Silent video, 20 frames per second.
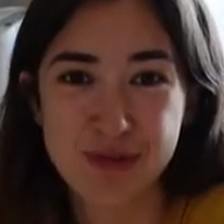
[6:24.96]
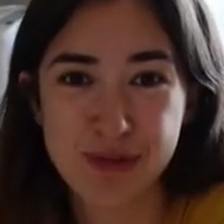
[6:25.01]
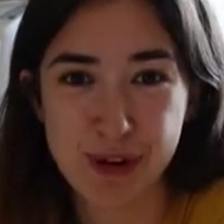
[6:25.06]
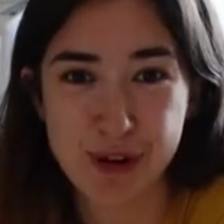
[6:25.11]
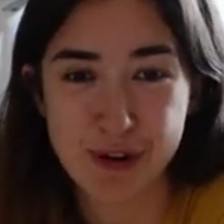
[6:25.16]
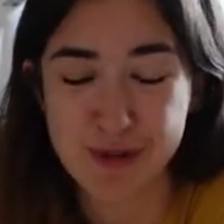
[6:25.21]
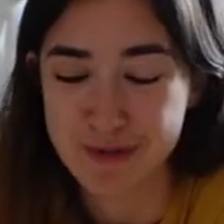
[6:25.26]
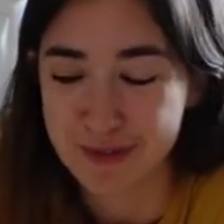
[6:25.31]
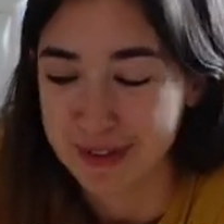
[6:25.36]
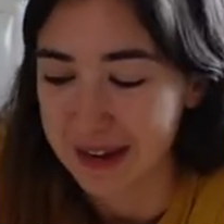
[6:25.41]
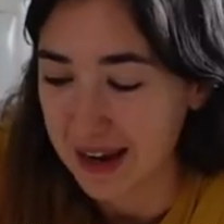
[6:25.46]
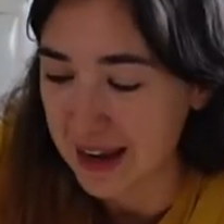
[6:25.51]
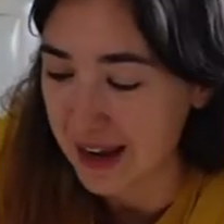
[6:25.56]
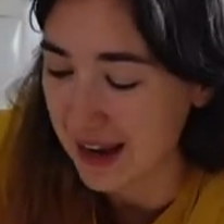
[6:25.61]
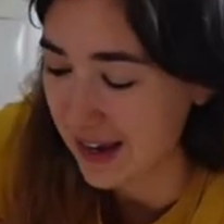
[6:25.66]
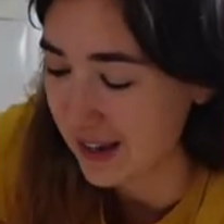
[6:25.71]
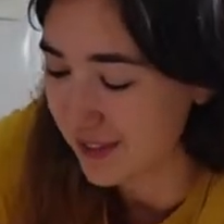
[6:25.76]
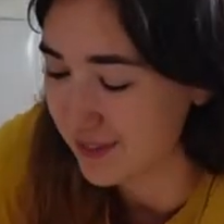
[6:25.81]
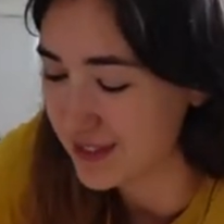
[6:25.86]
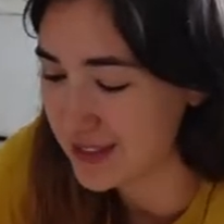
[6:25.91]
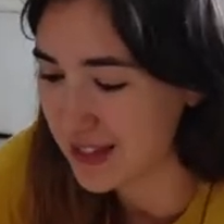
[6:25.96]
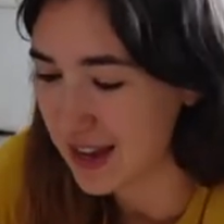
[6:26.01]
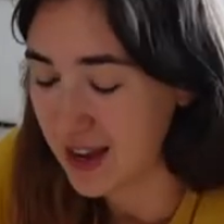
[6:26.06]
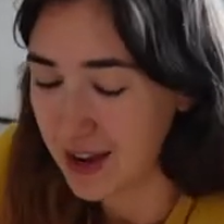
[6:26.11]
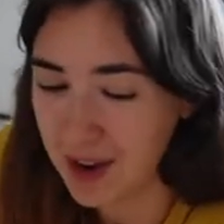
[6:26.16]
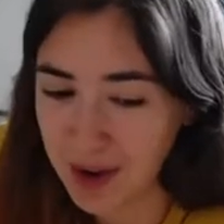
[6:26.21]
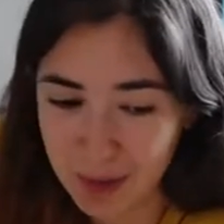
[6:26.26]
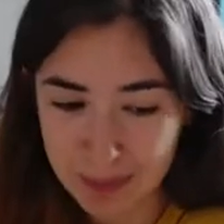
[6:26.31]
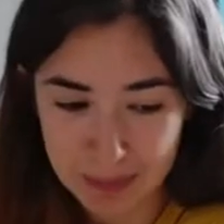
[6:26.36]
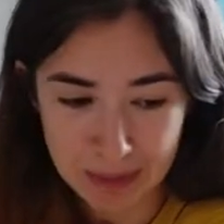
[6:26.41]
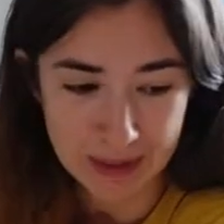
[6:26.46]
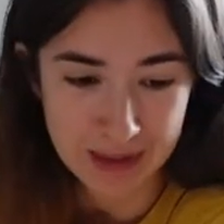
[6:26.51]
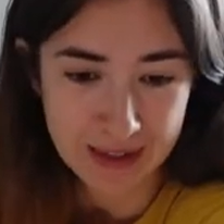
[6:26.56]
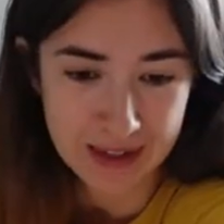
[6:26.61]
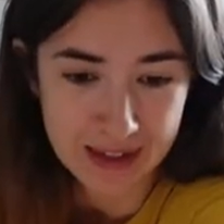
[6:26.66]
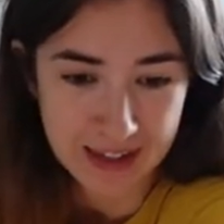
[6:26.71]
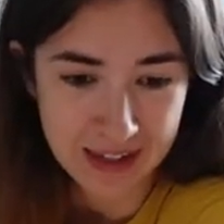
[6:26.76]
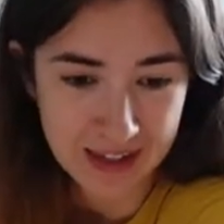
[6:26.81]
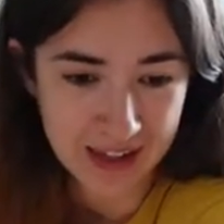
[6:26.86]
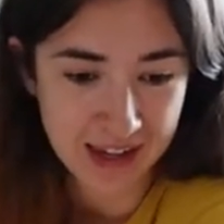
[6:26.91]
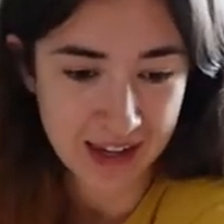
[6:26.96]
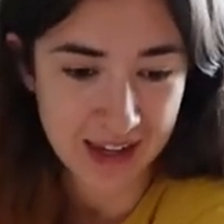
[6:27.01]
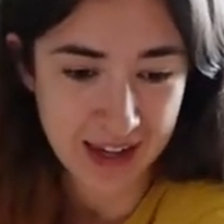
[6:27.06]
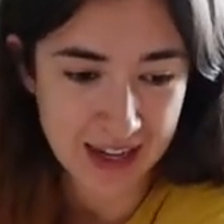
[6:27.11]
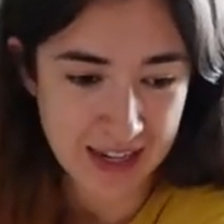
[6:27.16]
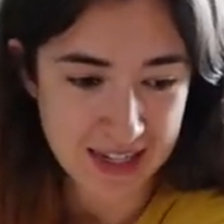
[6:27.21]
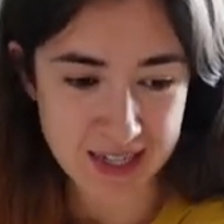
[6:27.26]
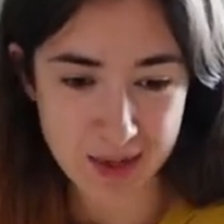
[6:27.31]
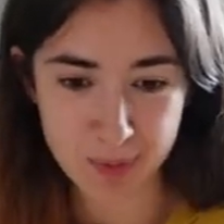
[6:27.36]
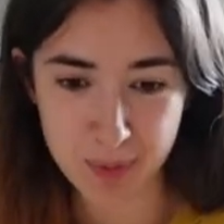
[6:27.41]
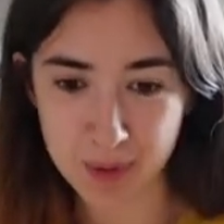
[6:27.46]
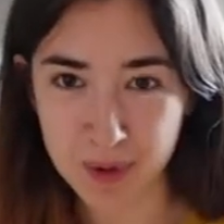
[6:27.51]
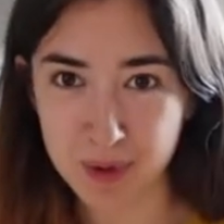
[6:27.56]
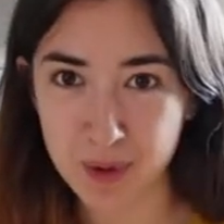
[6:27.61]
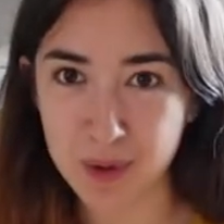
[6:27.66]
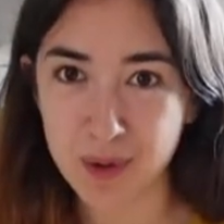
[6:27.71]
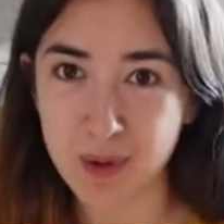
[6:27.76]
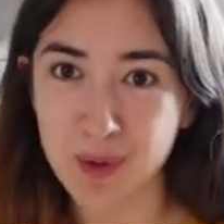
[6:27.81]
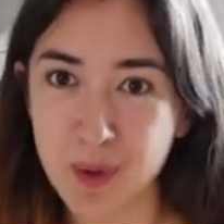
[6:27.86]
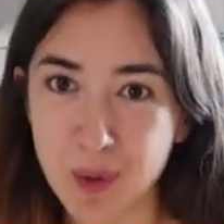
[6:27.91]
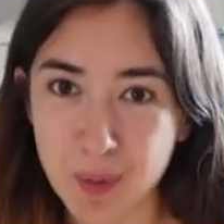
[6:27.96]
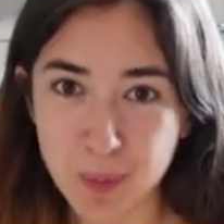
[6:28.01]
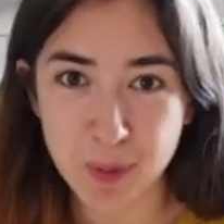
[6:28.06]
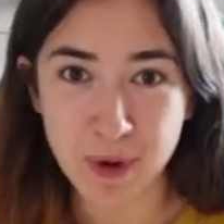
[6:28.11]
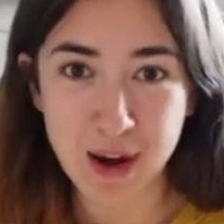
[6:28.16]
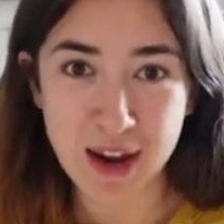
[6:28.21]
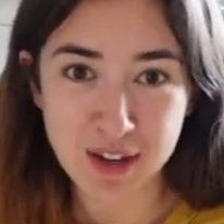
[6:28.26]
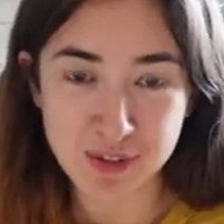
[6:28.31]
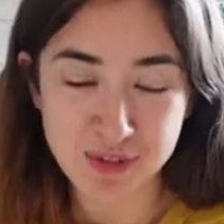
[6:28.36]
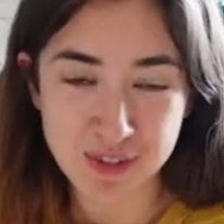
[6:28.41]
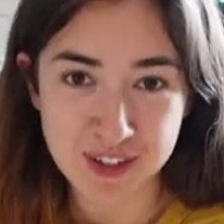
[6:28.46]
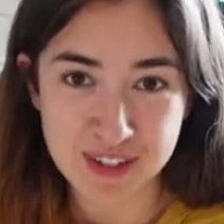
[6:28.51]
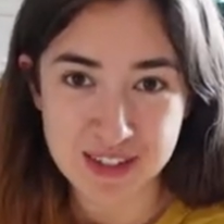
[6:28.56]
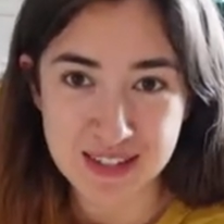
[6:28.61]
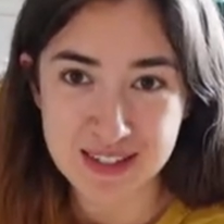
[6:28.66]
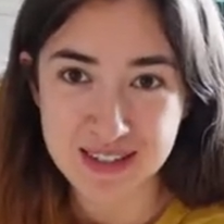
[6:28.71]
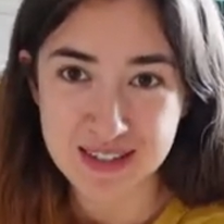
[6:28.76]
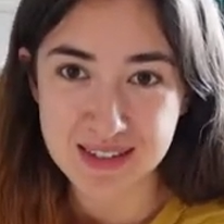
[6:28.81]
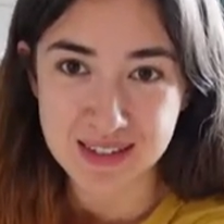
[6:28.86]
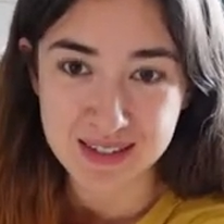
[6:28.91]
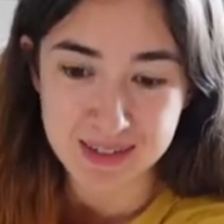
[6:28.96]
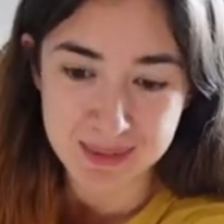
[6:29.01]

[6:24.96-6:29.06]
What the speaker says: in front of me, I have set up a typical breakfast